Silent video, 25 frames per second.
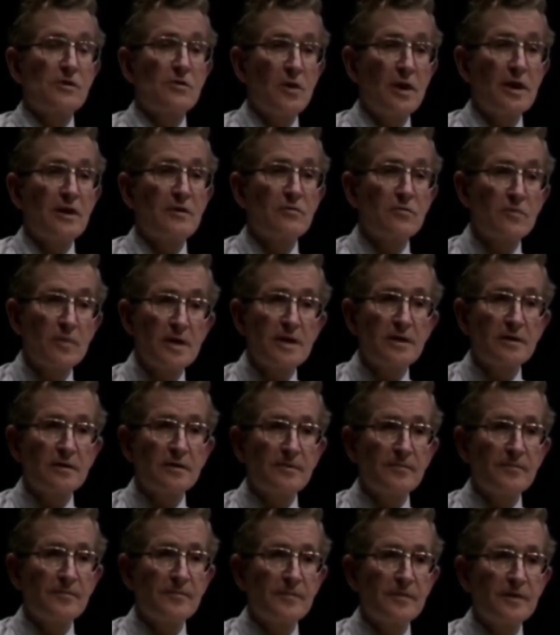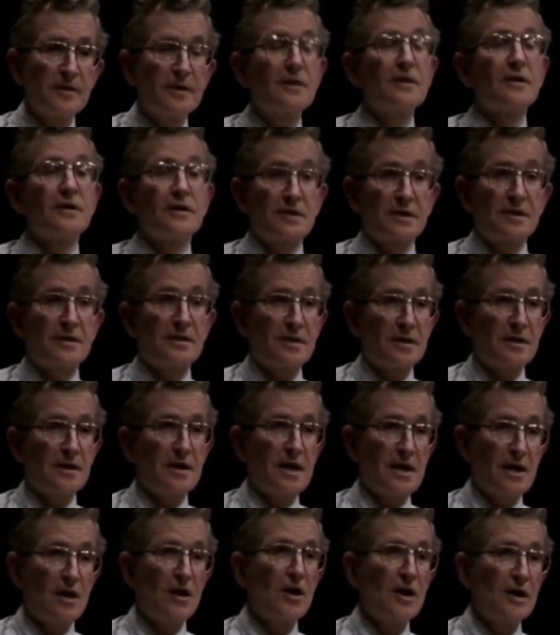was quite real. It's
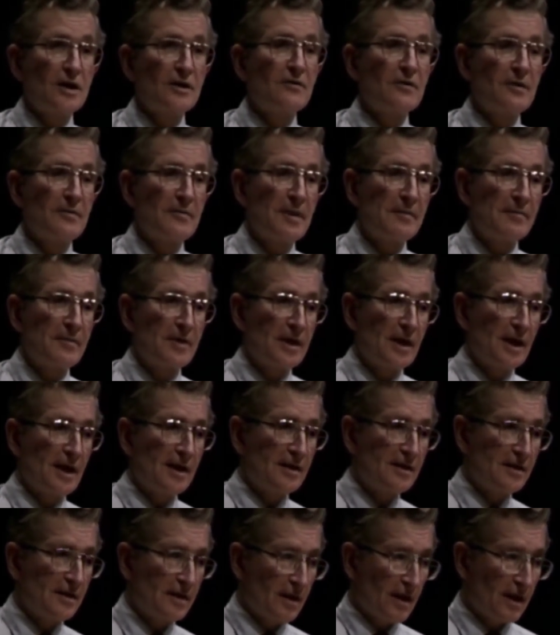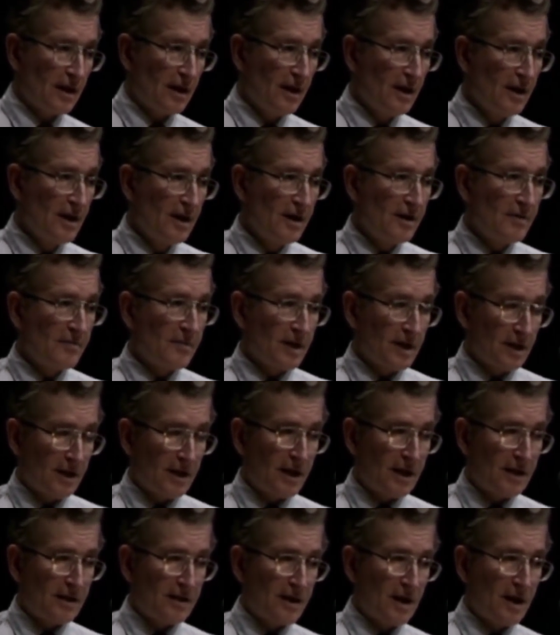kind of hard to remember that today, but
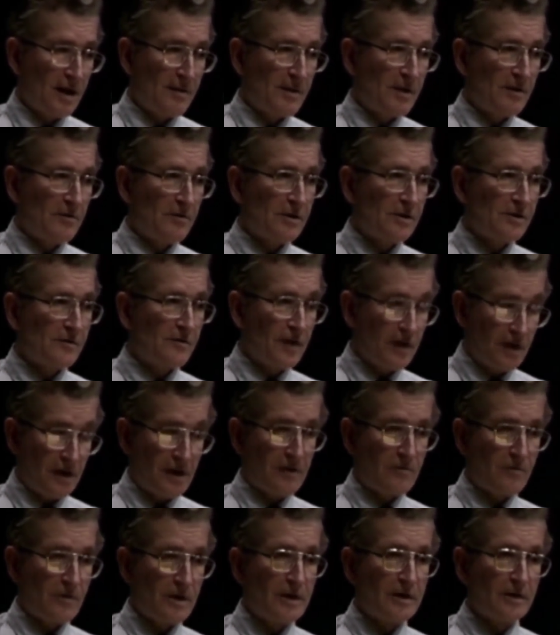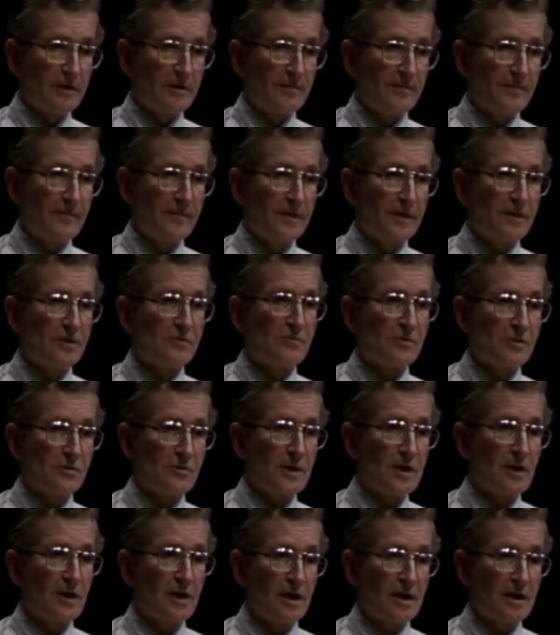at that time it was very real. This
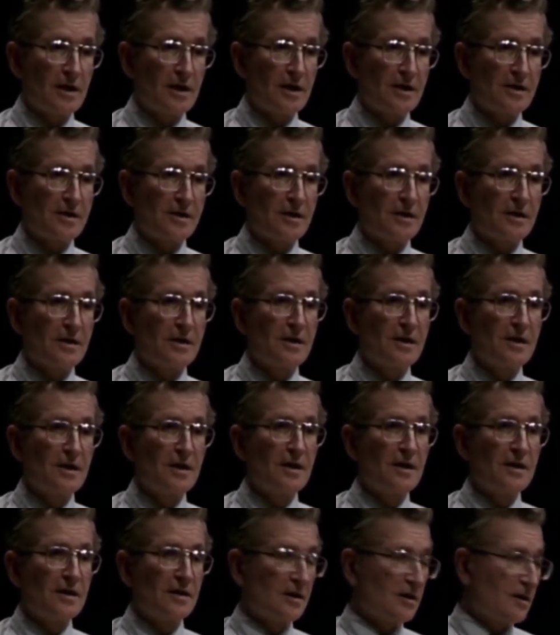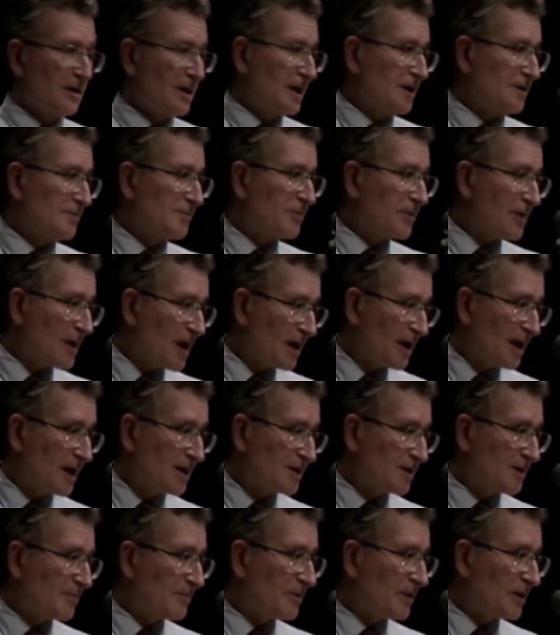was regarded as a,
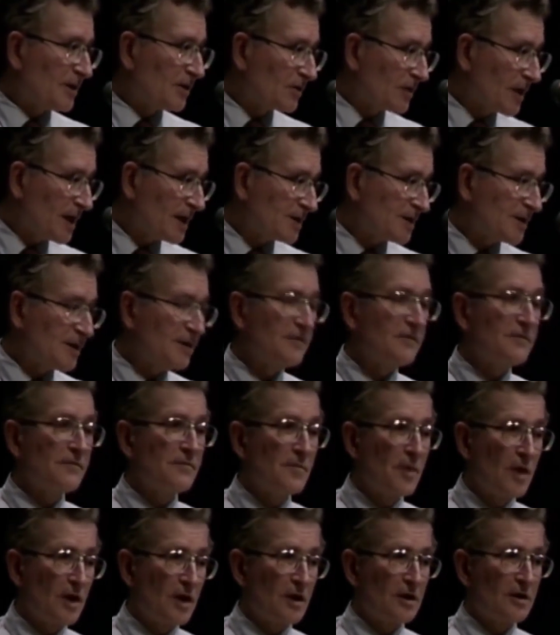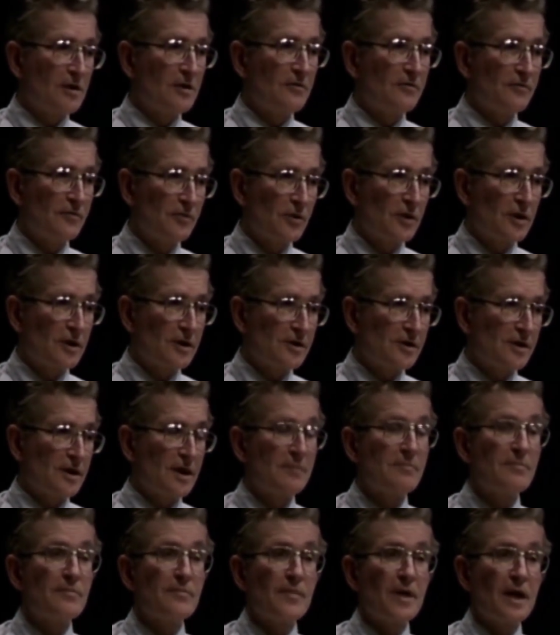as a progressive moral force,
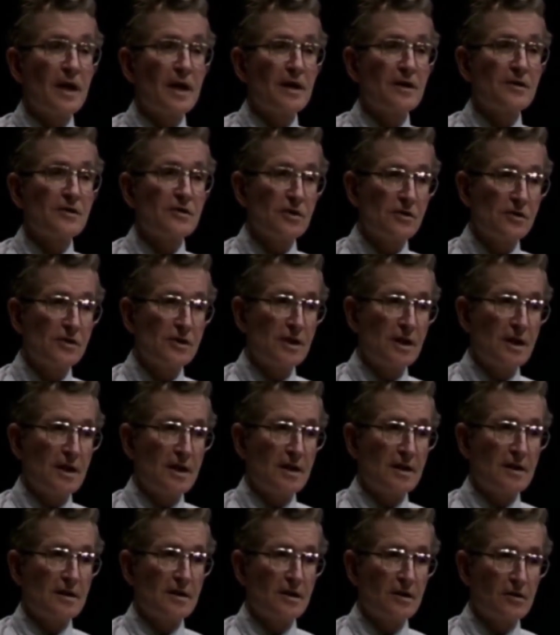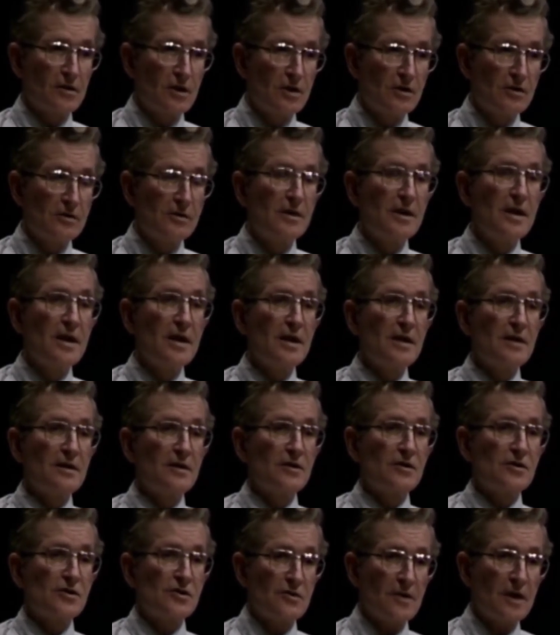and by associating their own
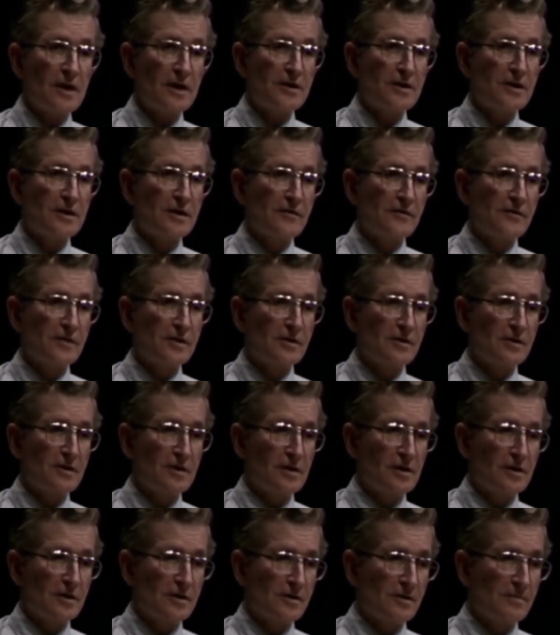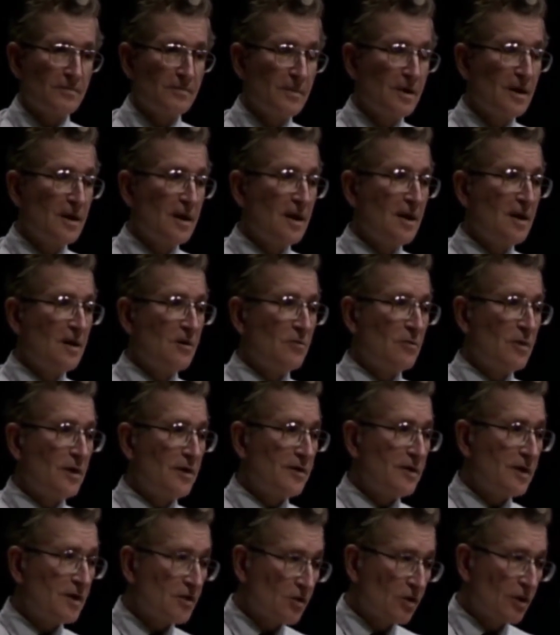destruction of socialism
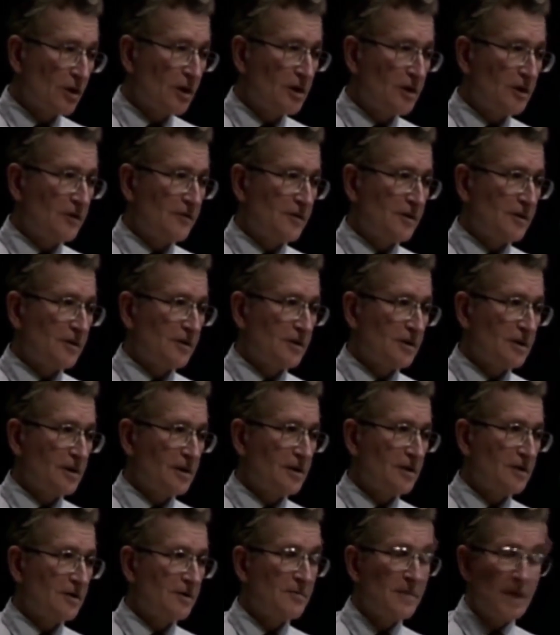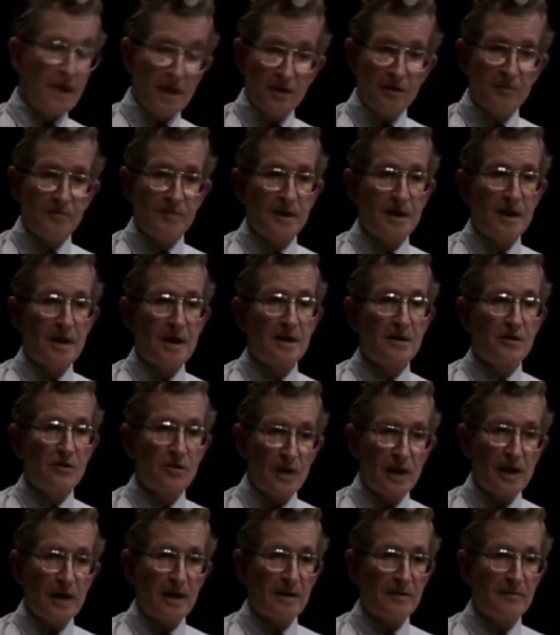with the aura of socialism, they hoped to gain
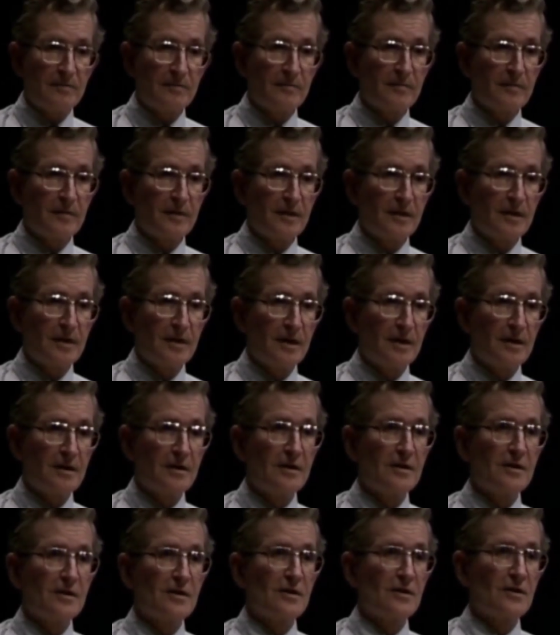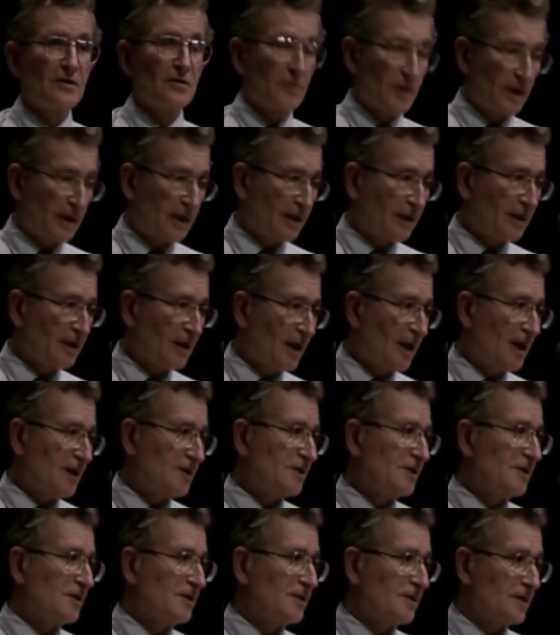credit in the working
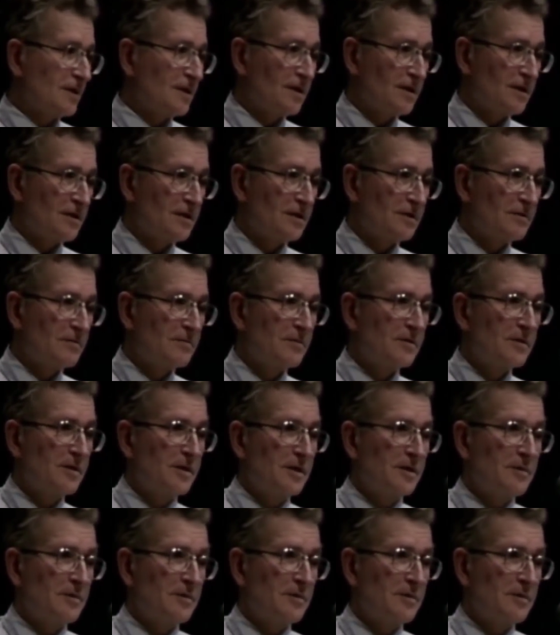classes and other